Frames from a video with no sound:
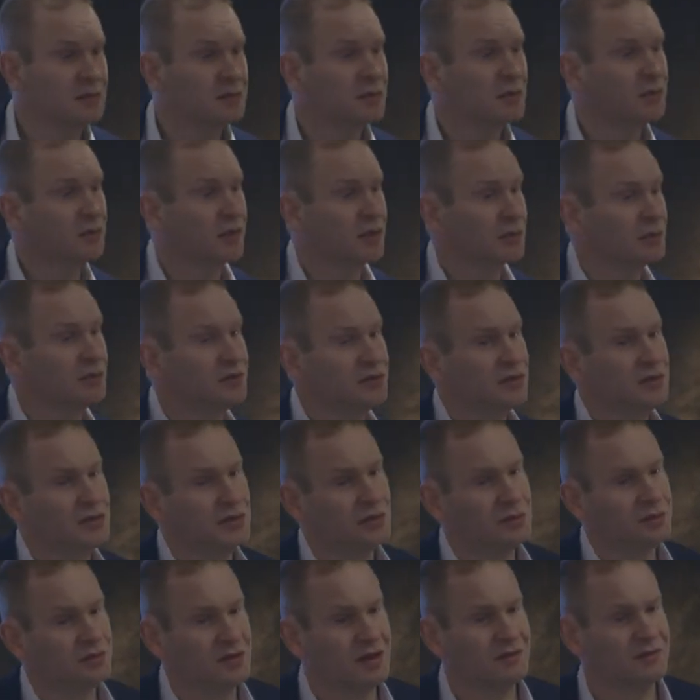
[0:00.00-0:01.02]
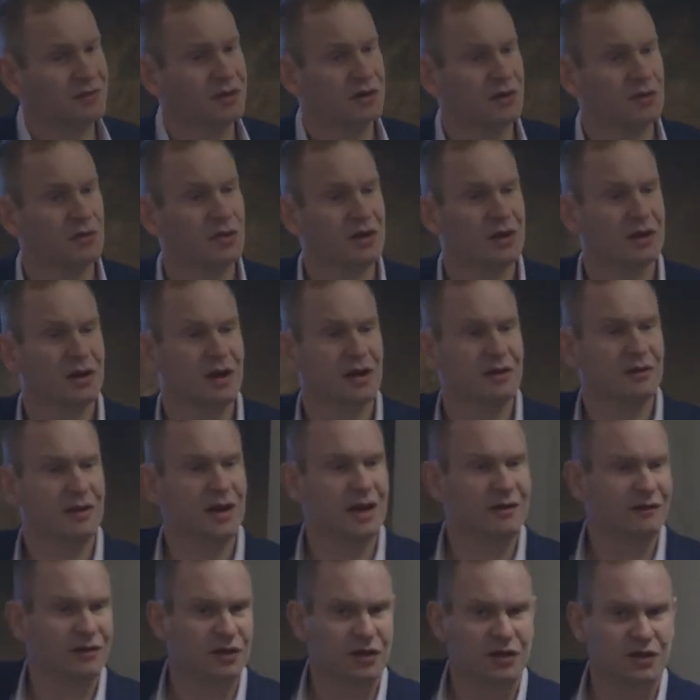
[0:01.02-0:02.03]
But what they were doing was having
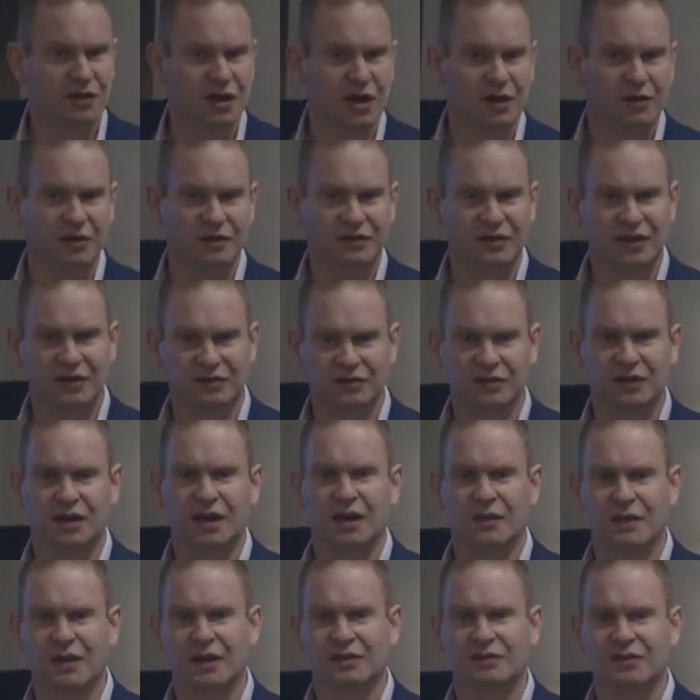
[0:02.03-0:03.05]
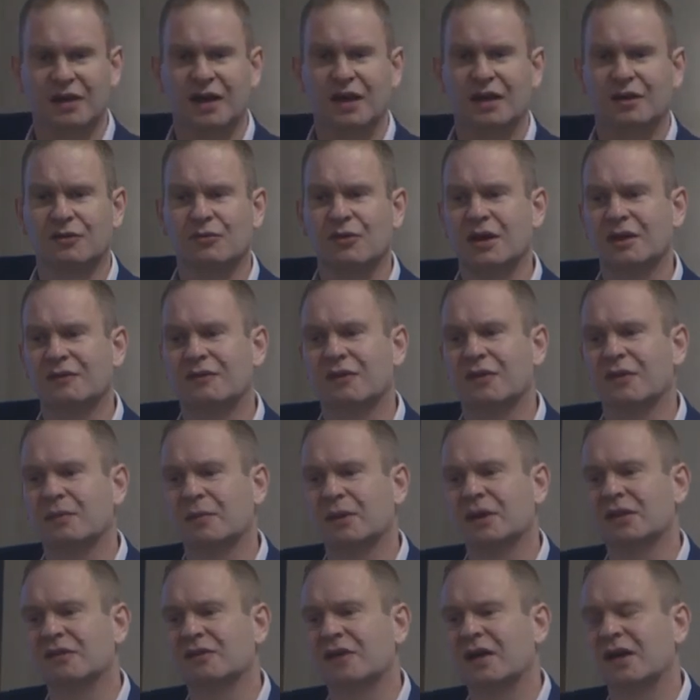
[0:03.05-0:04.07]
a go at testing out their tech ready for the
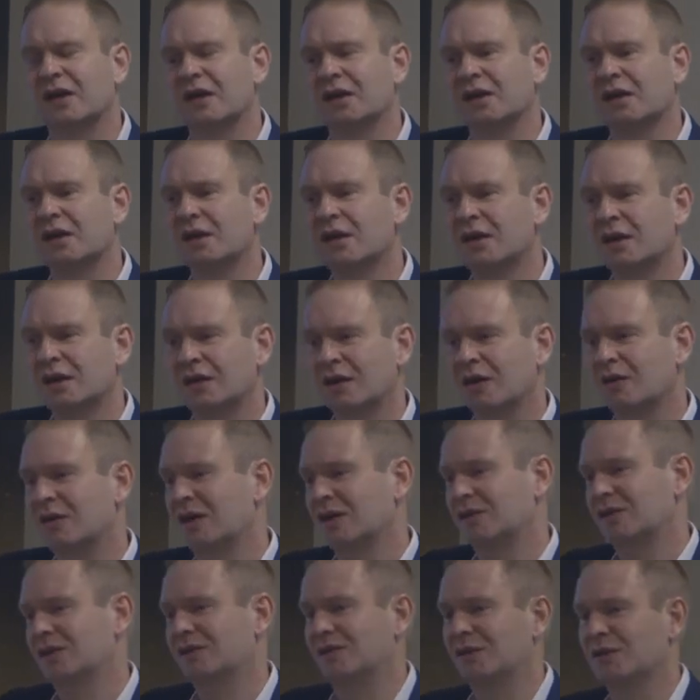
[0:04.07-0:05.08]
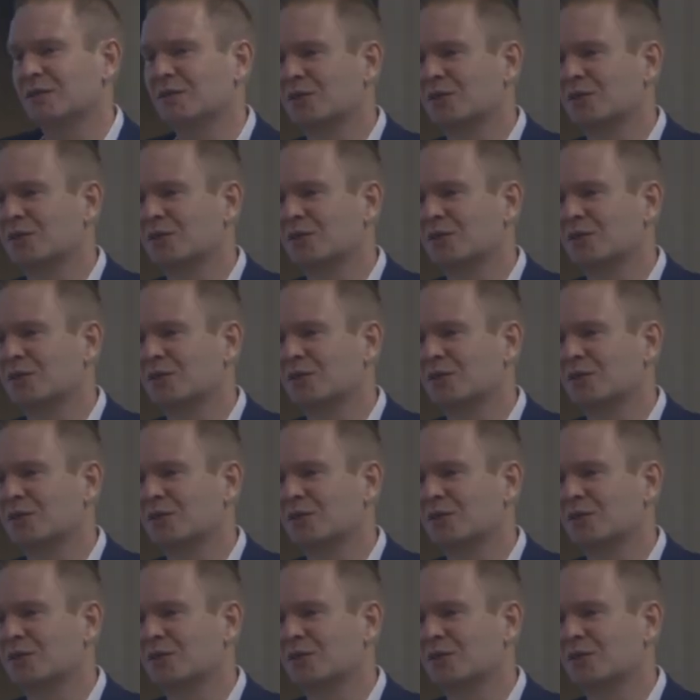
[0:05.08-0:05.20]
big day. Now, actually, if